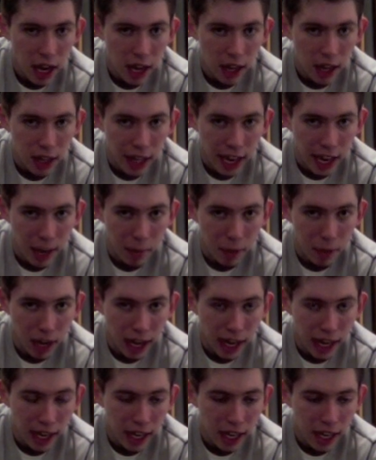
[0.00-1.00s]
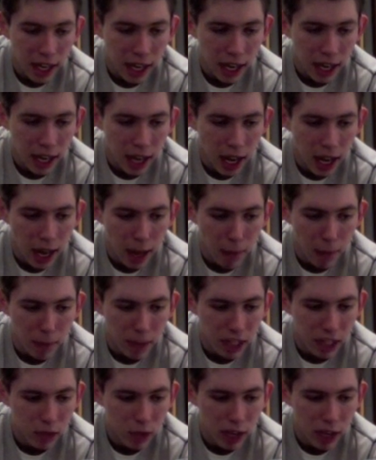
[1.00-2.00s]
gameplay.
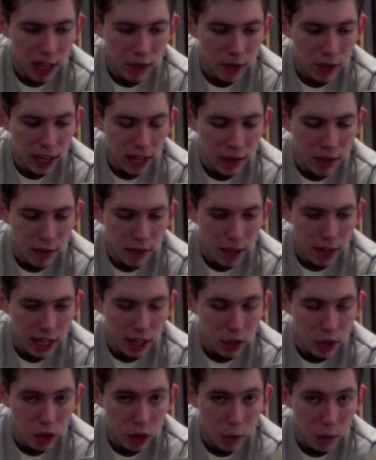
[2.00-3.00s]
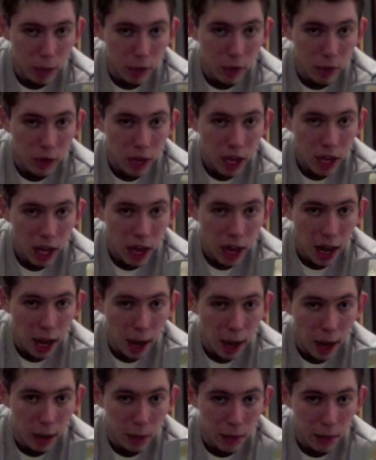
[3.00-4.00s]
It's really enjoyable,
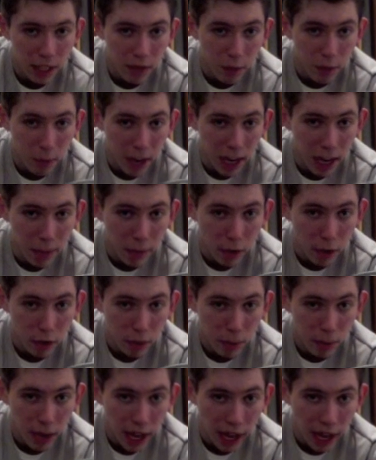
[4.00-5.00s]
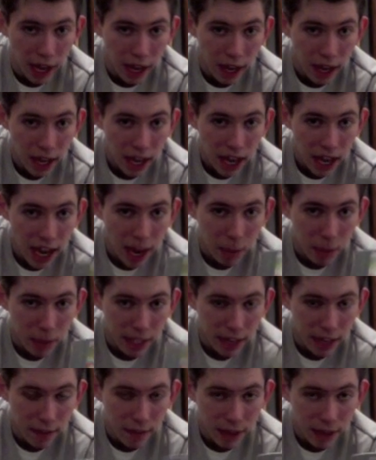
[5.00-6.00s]
especially if you're playing it multiplayer, and would
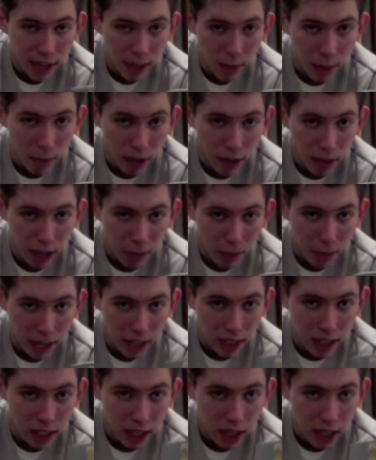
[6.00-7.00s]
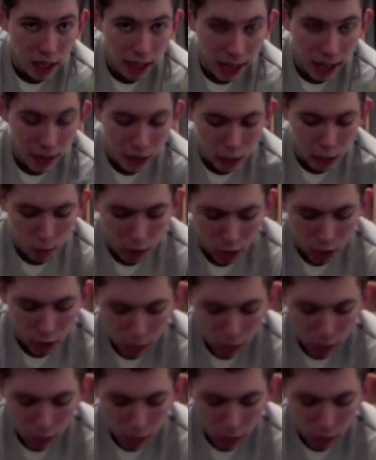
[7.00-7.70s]
definitely recommend getting this one as